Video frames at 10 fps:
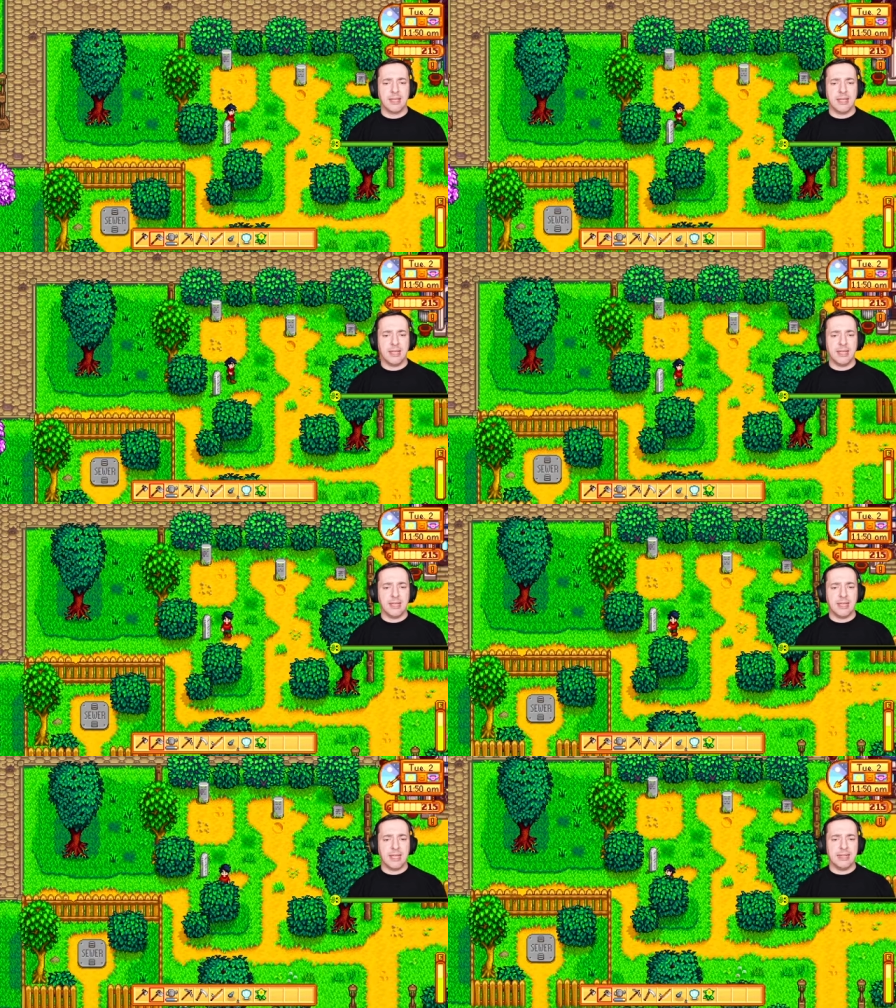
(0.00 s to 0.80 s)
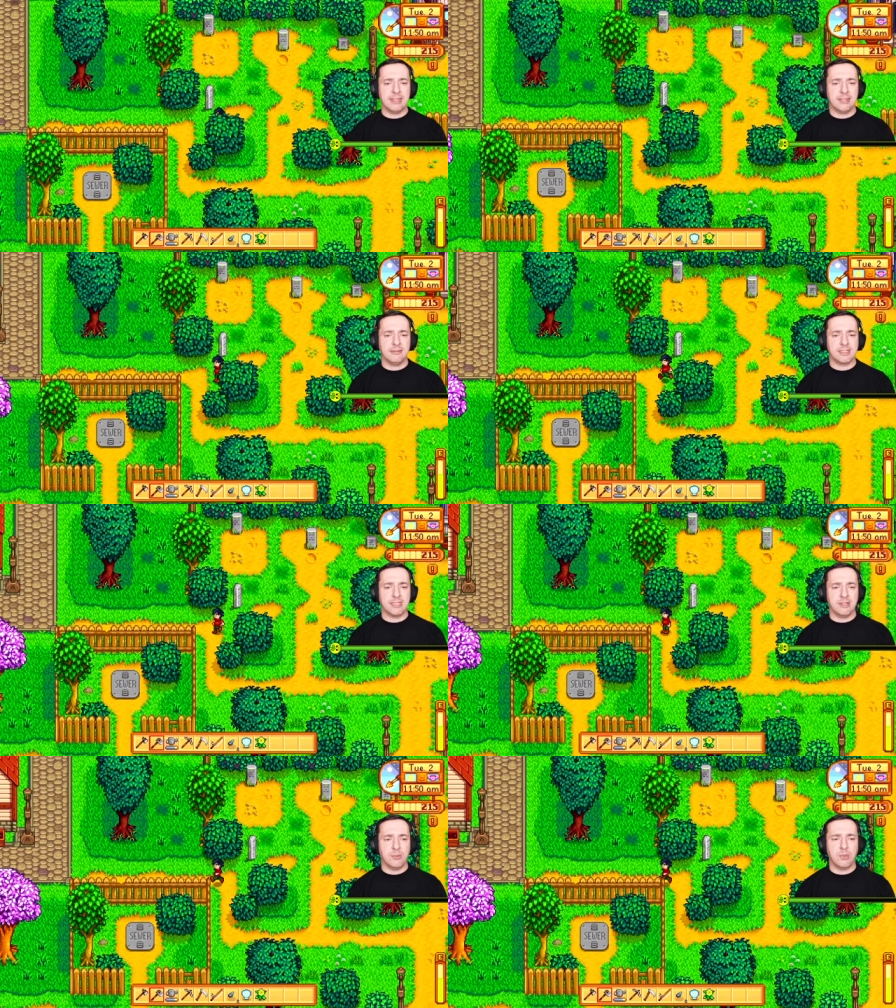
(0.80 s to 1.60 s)
uh, and it will
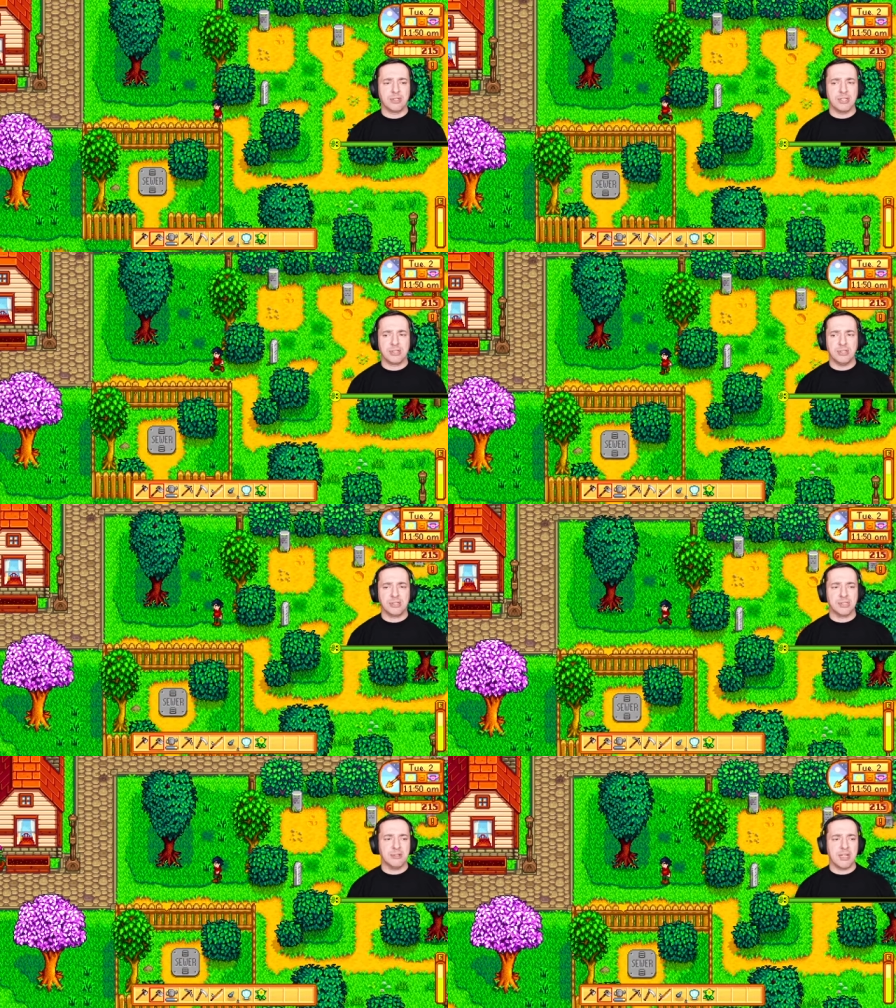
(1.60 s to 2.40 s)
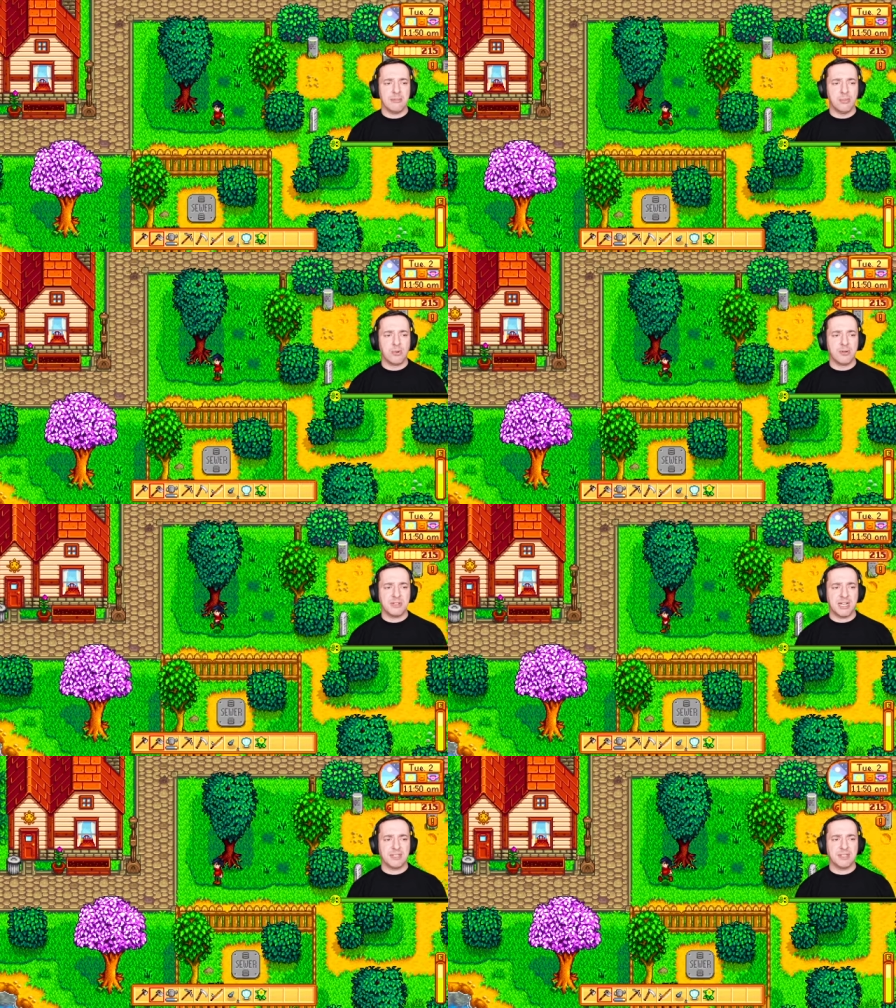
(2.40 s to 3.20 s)
tell you what to do so you'll get more
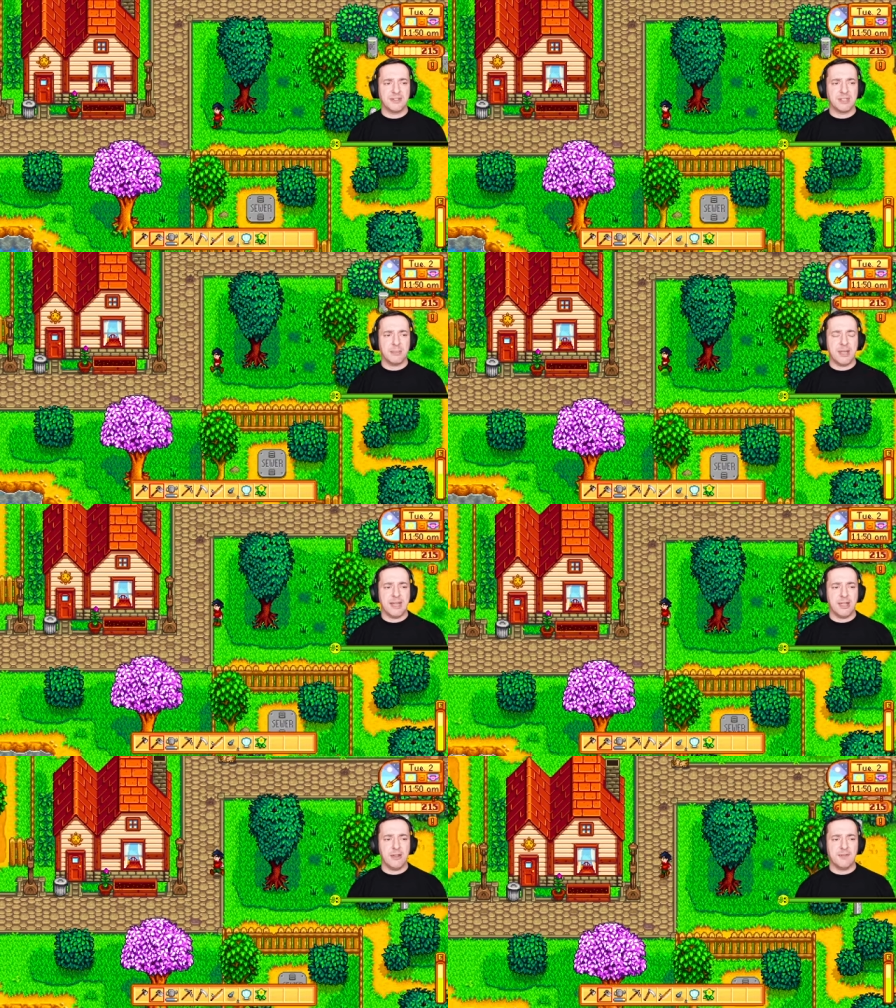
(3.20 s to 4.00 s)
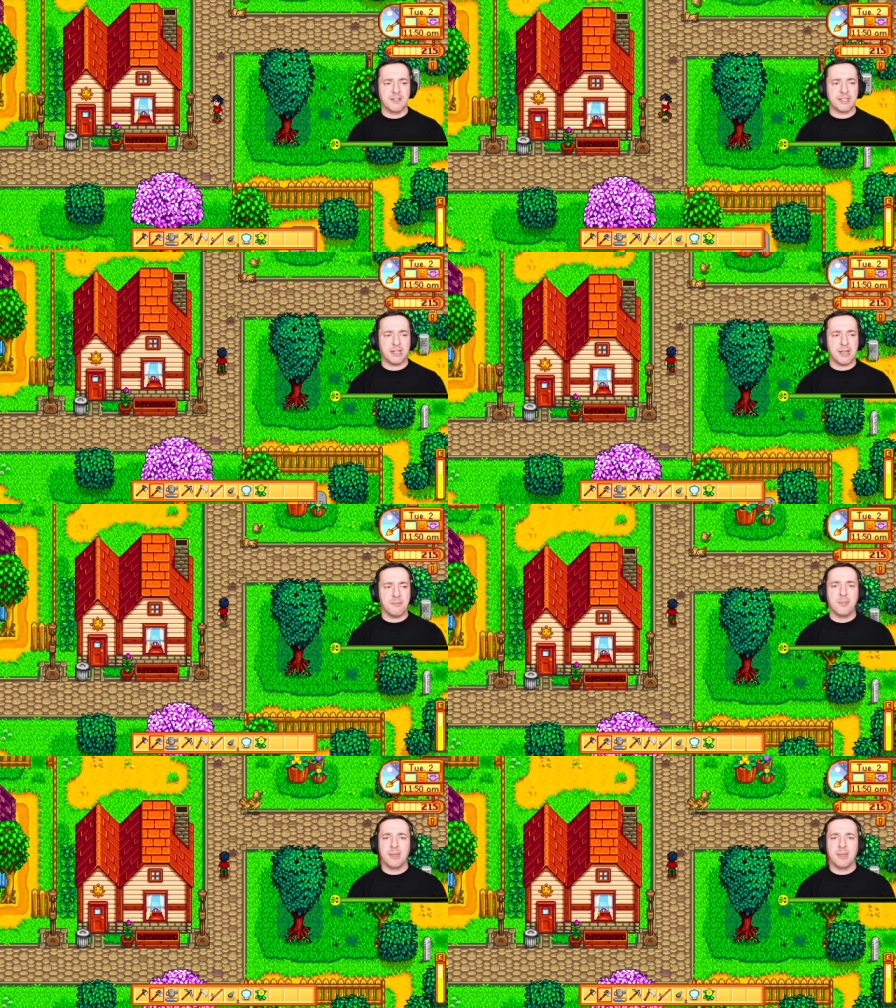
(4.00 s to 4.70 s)
objectives appear over time.